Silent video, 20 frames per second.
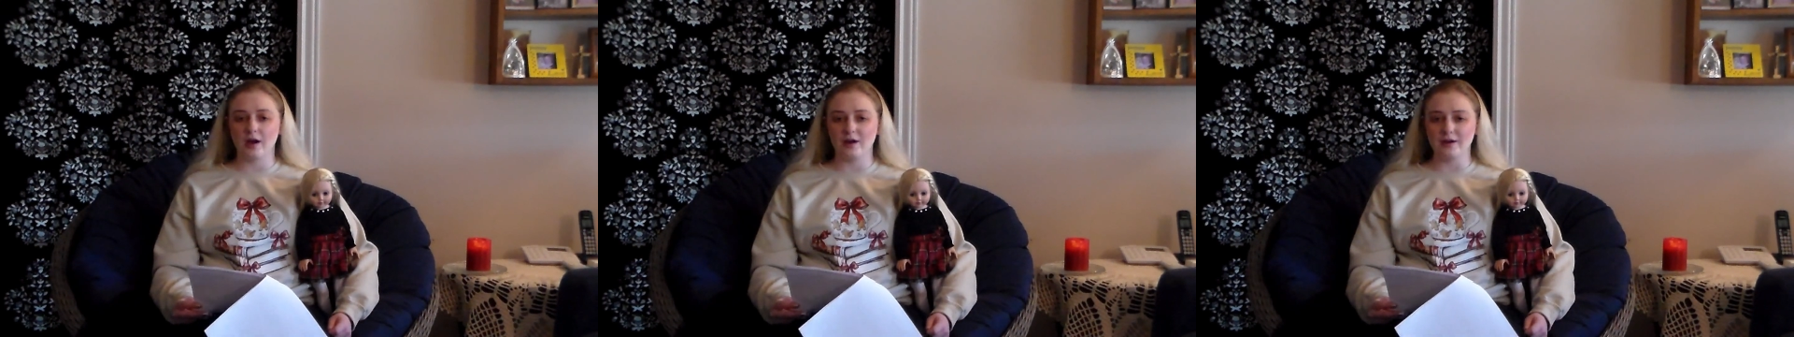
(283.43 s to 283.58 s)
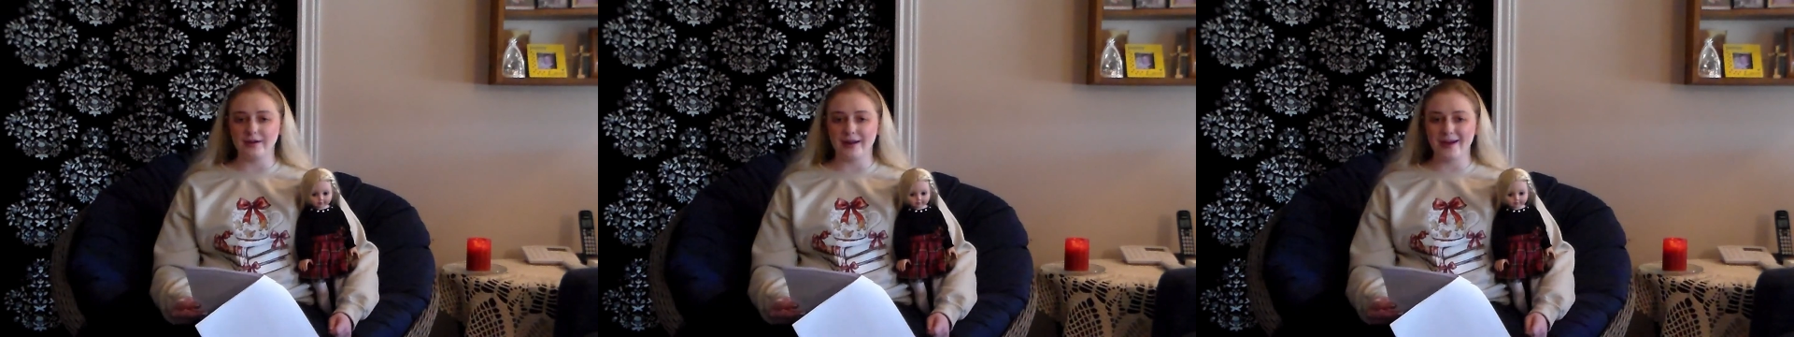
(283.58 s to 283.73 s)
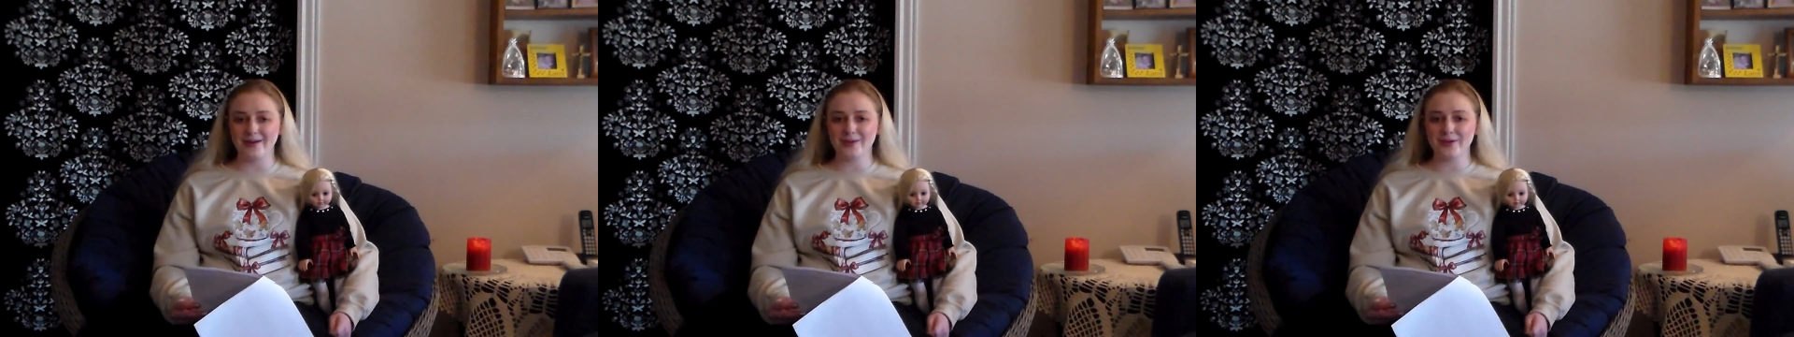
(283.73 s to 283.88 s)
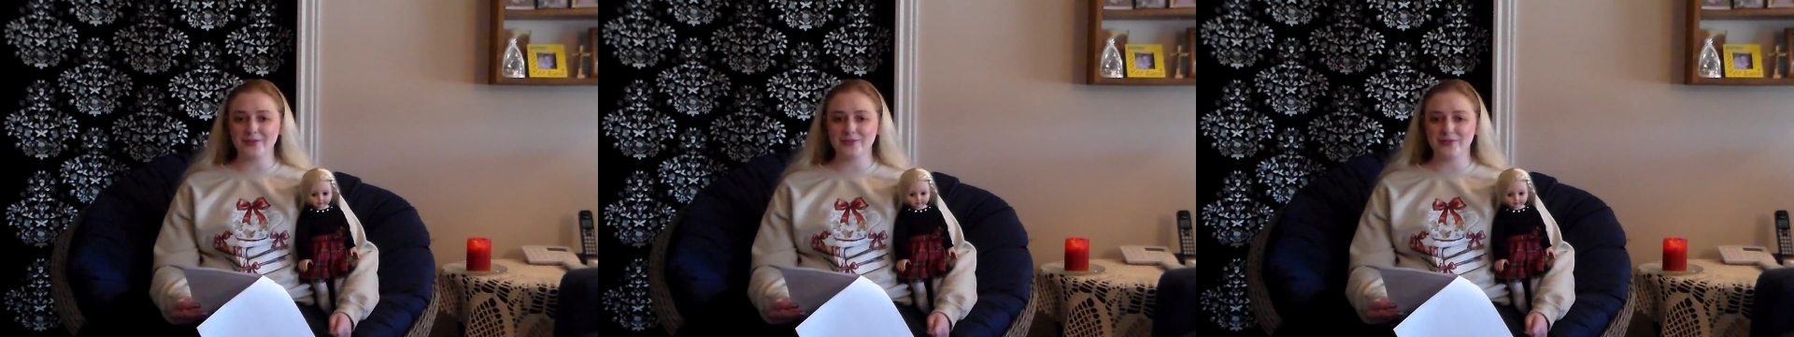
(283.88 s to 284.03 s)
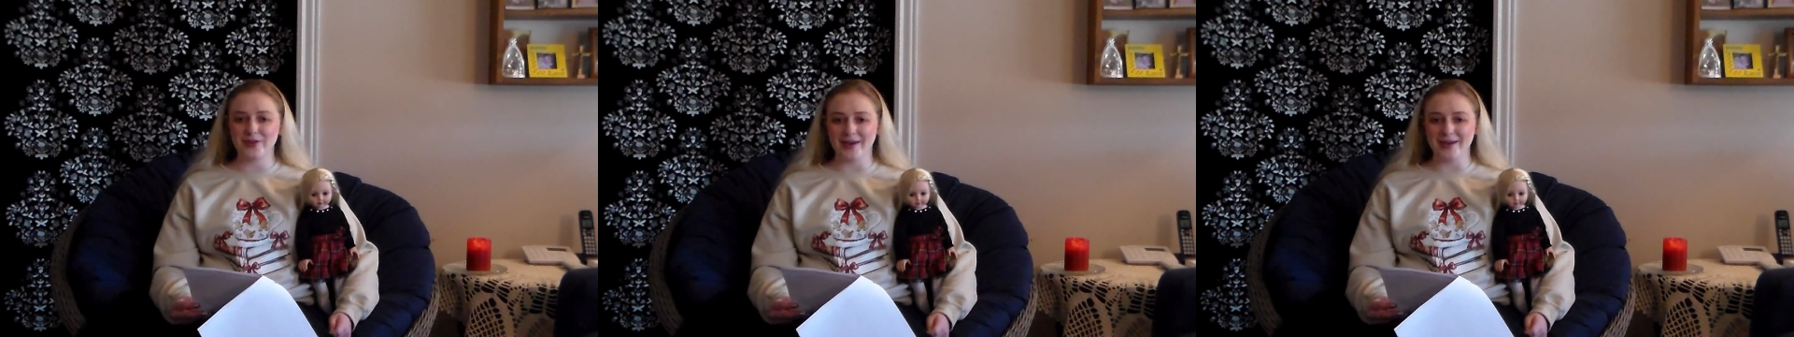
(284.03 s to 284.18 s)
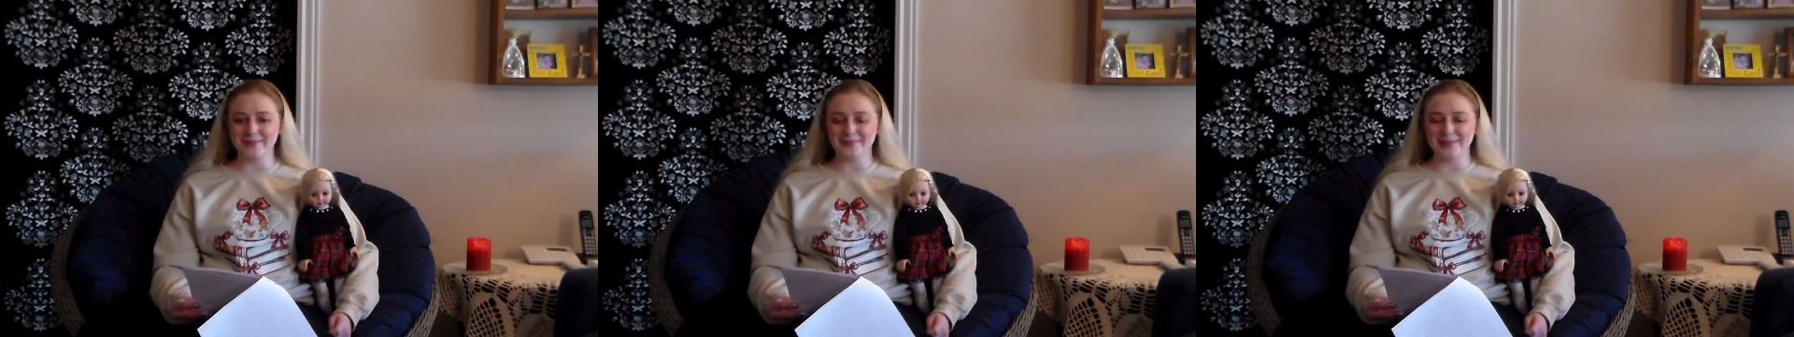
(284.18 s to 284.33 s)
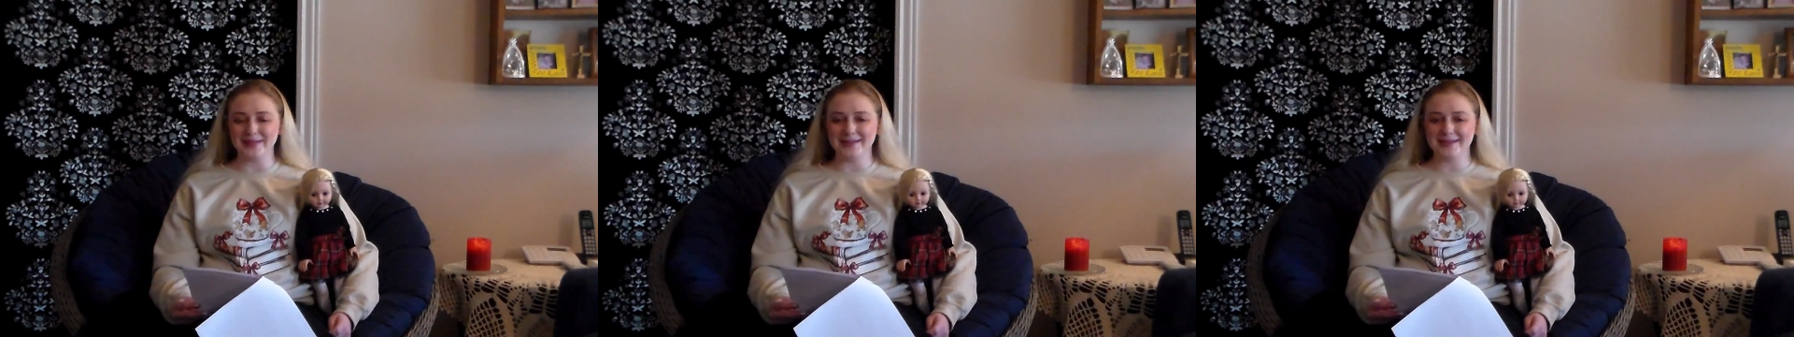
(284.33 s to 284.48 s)
are now a
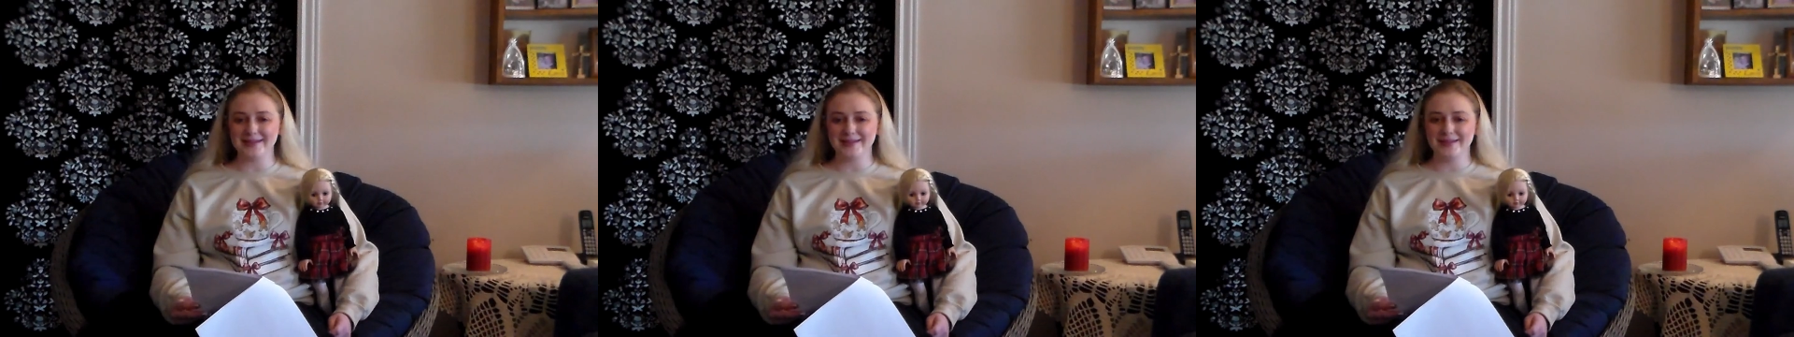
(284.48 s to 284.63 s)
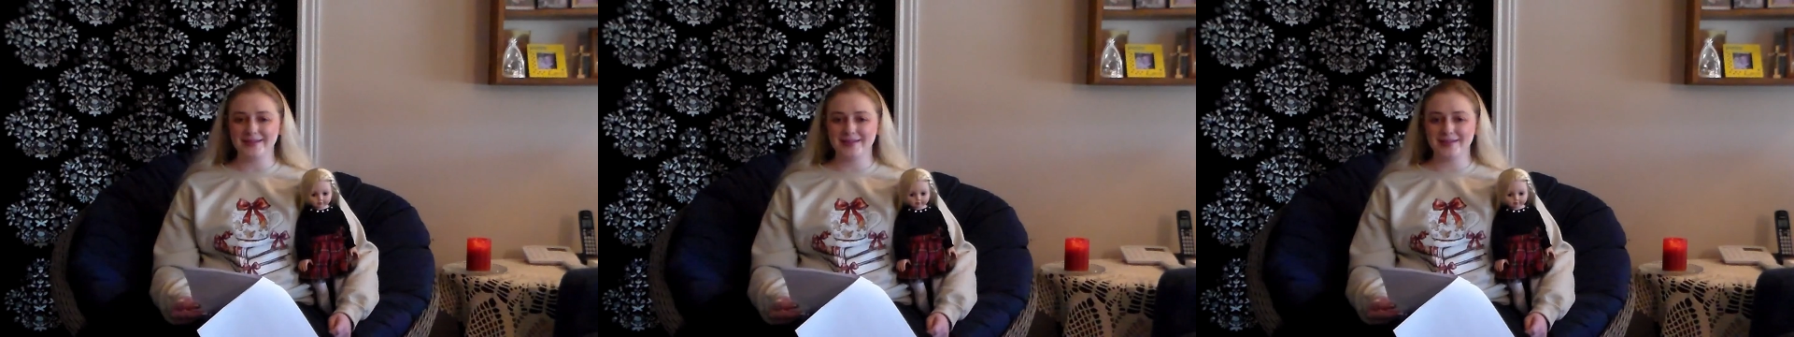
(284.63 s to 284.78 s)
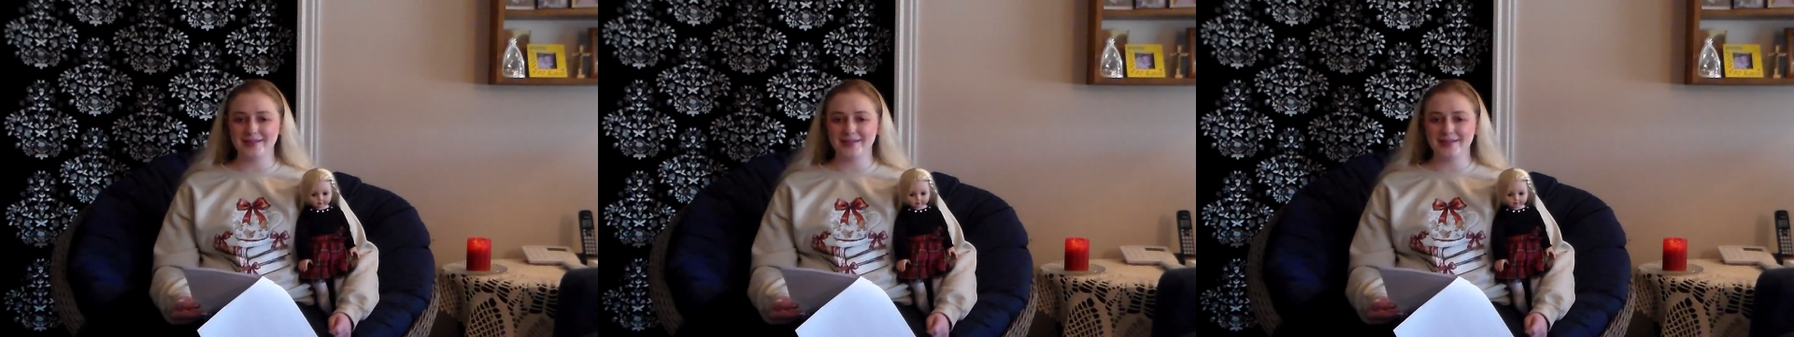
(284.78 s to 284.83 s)
family.